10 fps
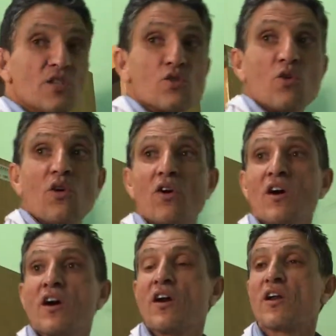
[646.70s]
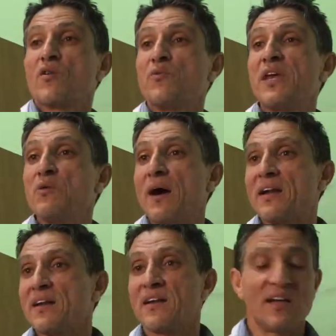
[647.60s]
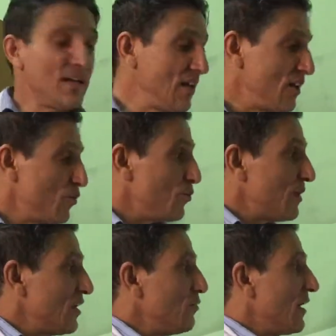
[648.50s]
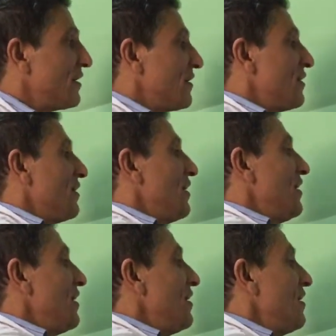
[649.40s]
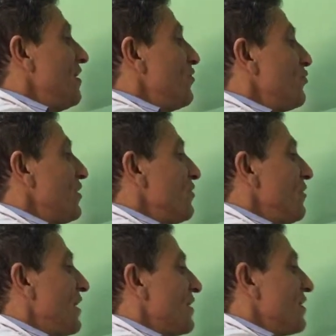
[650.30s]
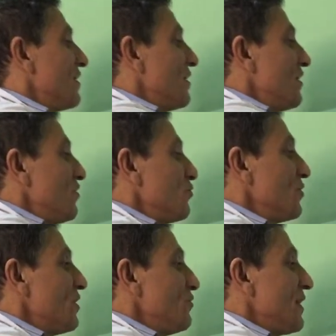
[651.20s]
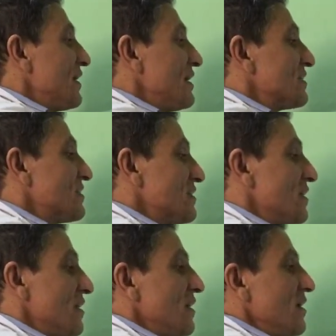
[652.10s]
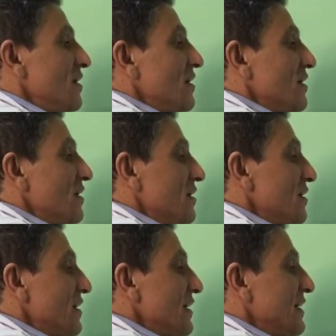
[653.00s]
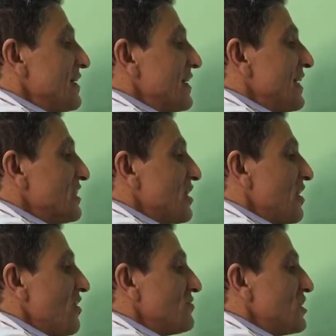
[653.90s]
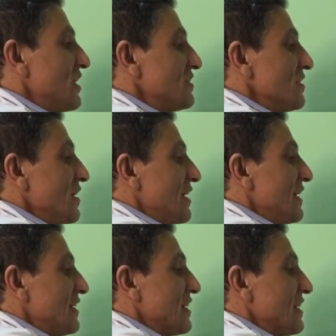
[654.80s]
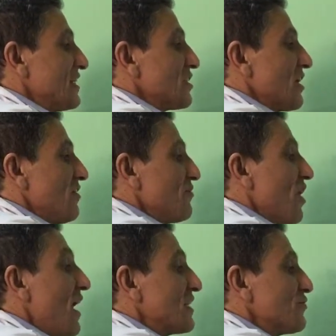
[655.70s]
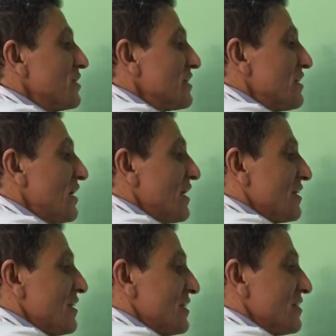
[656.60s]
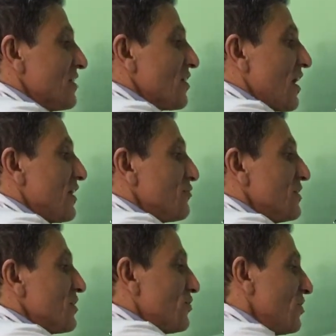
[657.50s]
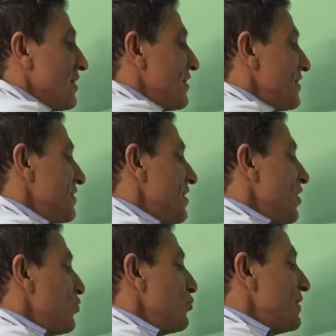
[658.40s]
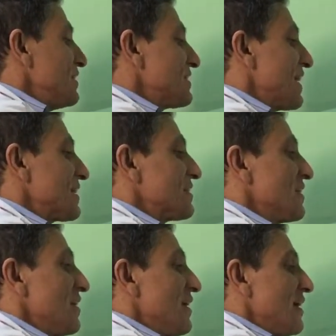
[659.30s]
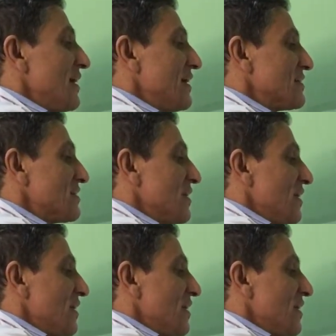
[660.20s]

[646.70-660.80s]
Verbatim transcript: So V1, huh? V1, uh -huh, V1. V1 is indication of chest, right. indication of right ventricular lead, right ventricular lead. V6 is